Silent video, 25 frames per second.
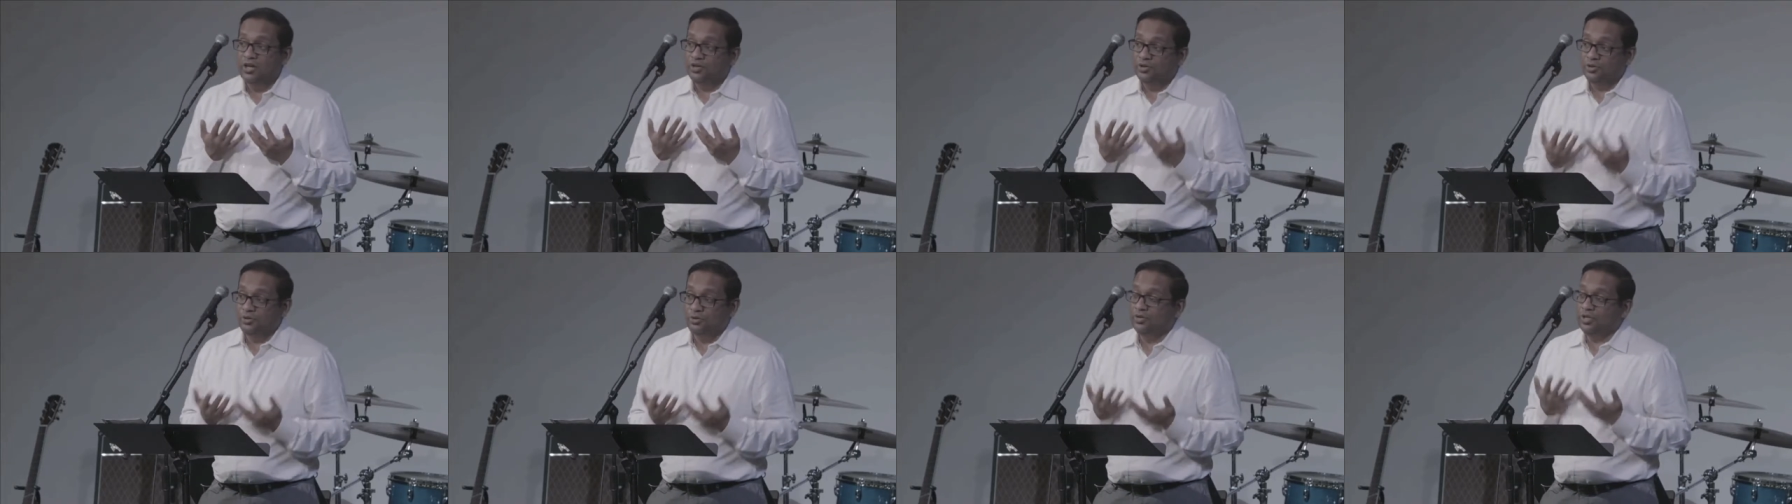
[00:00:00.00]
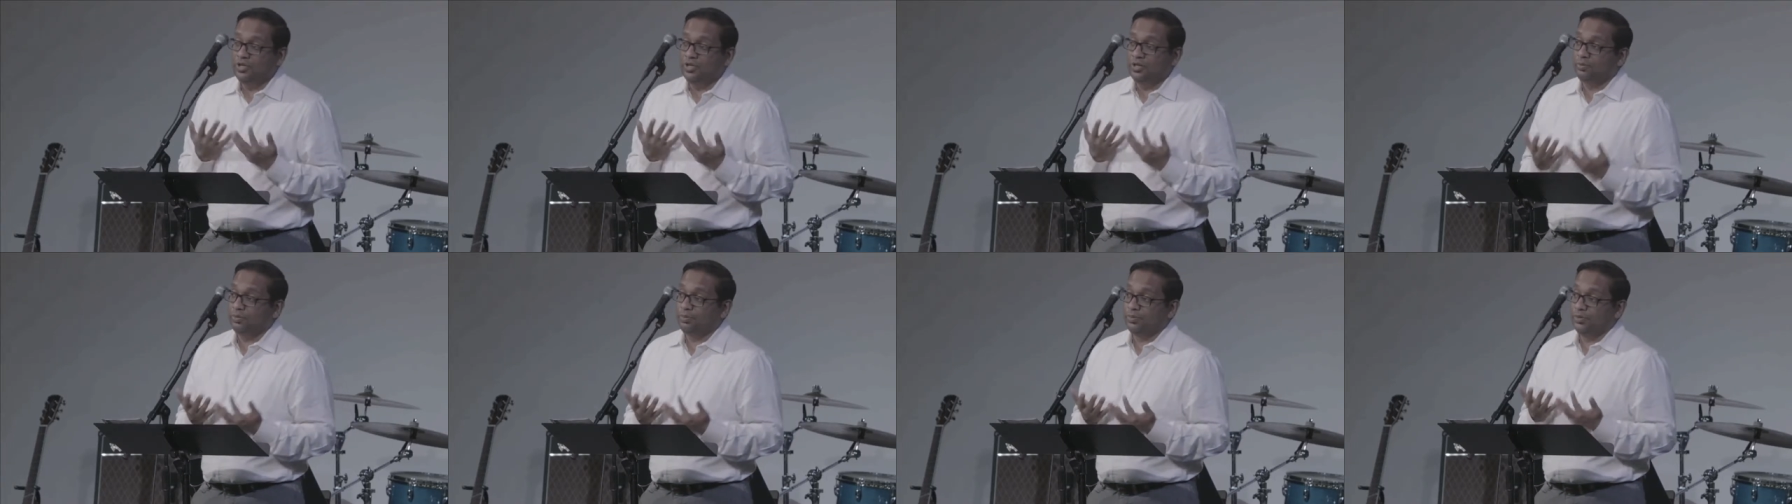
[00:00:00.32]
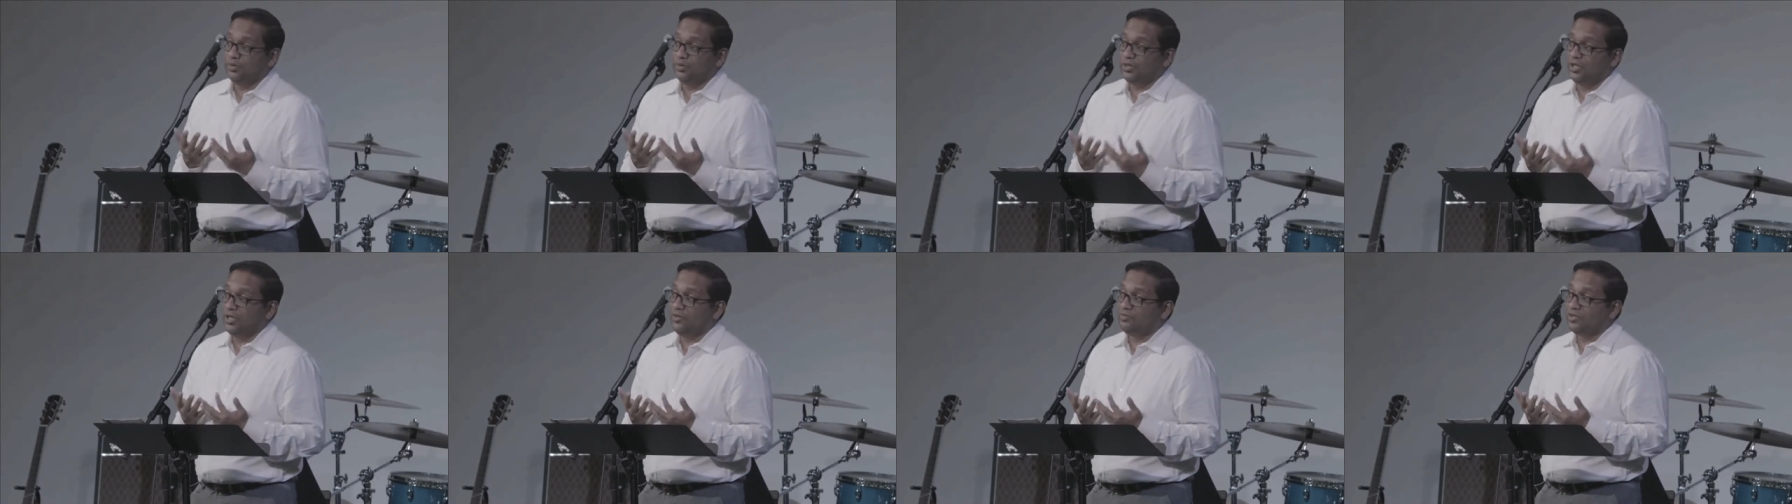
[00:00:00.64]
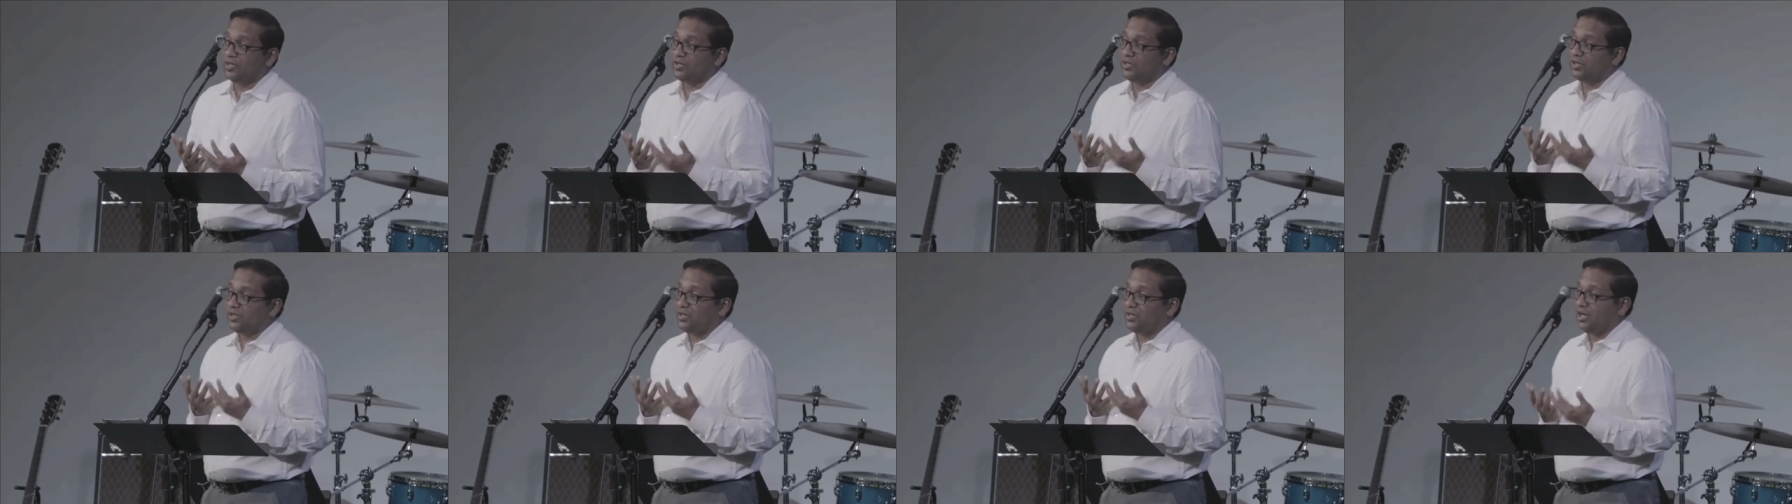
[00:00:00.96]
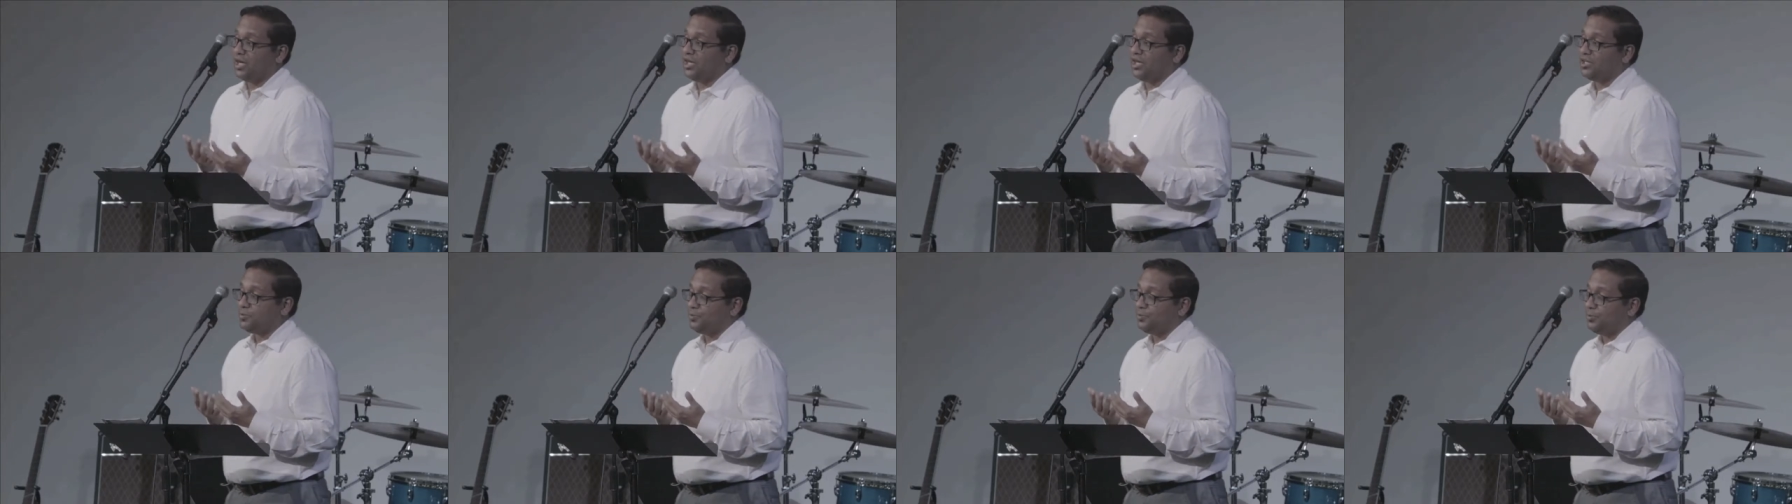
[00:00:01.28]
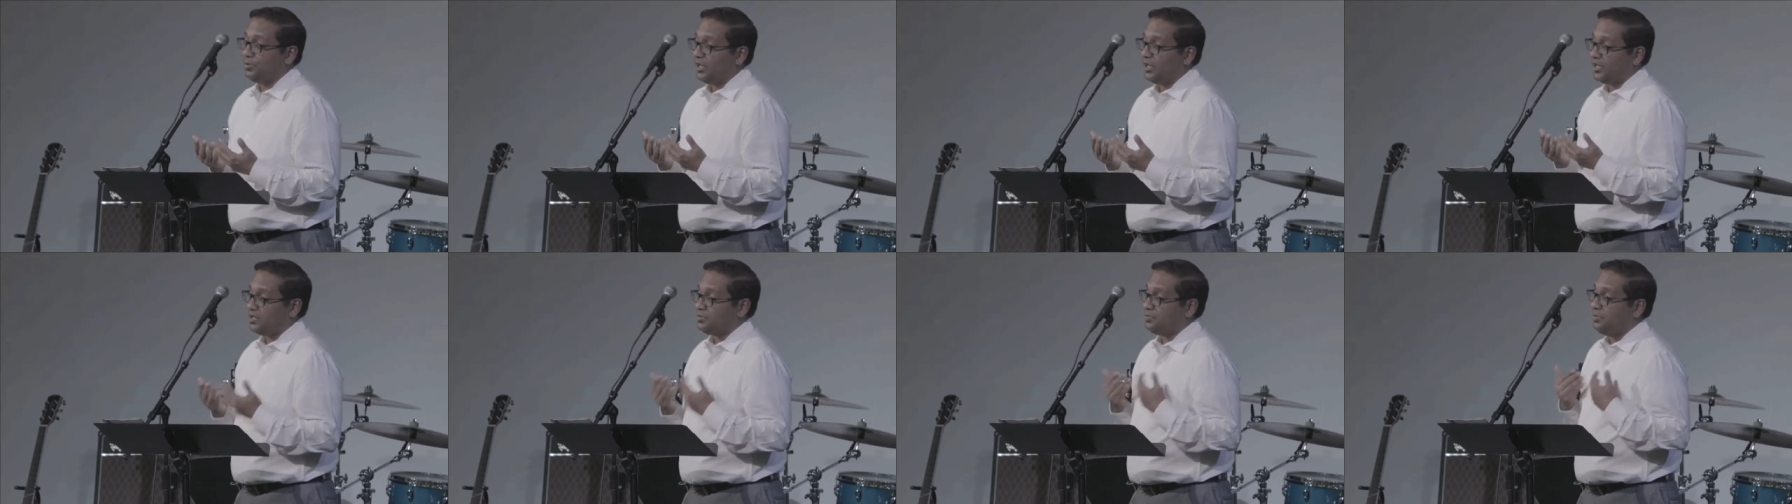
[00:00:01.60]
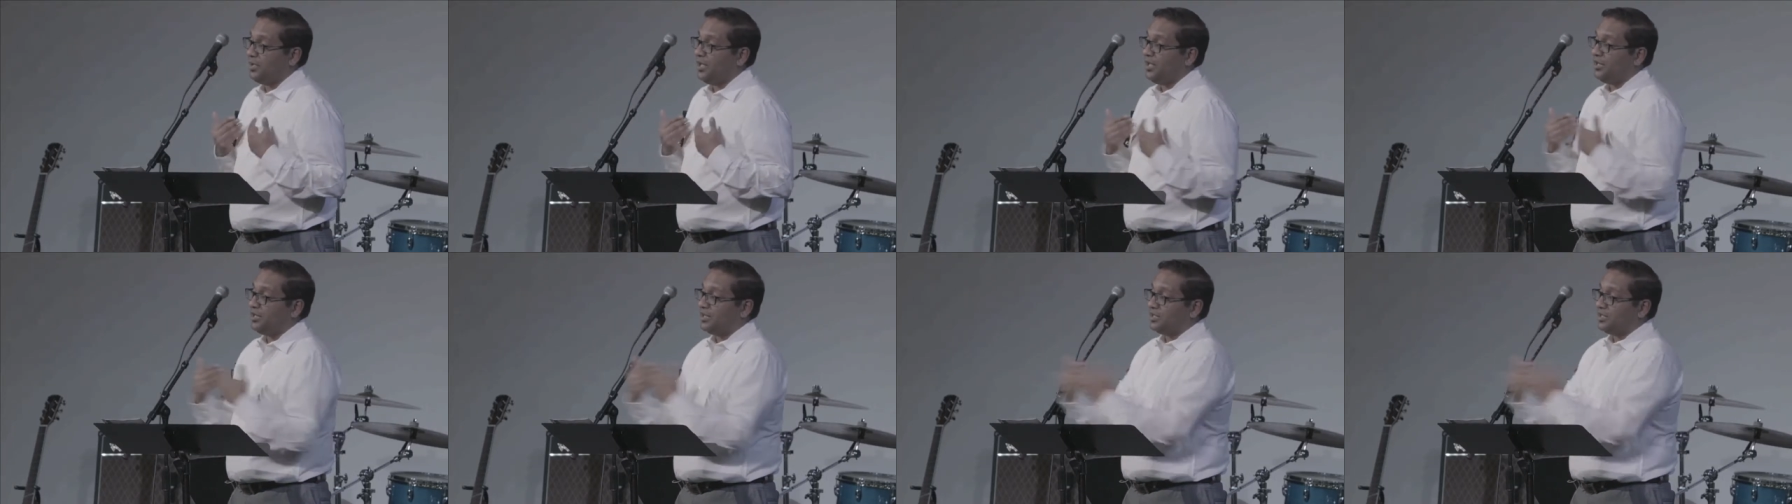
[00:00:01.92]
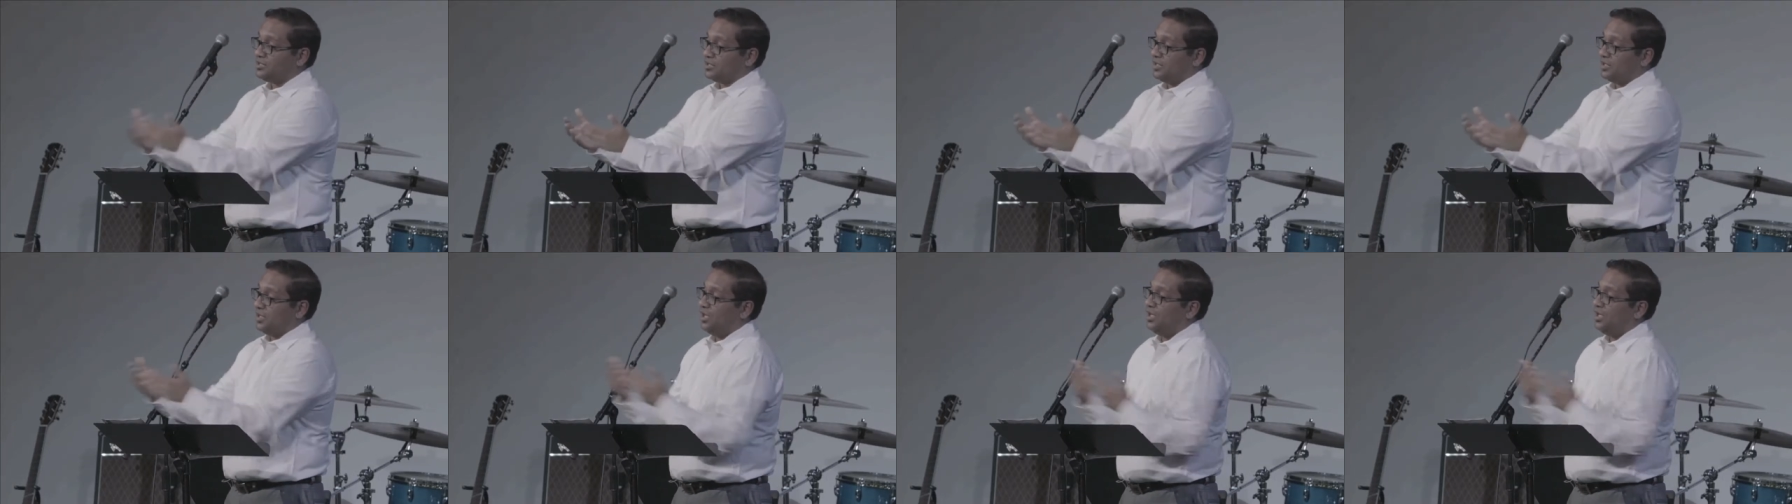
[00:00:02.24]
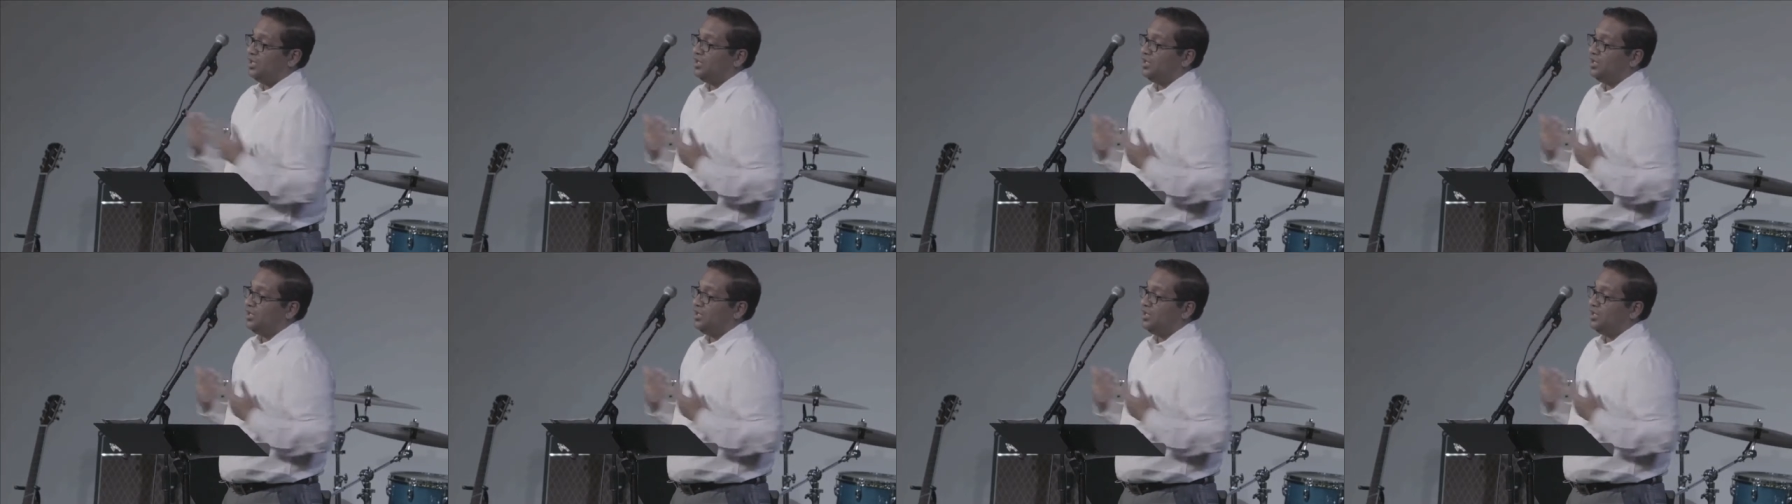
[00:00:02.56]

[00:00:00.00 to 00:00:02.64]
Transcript: you didn't believe that the gospel has made us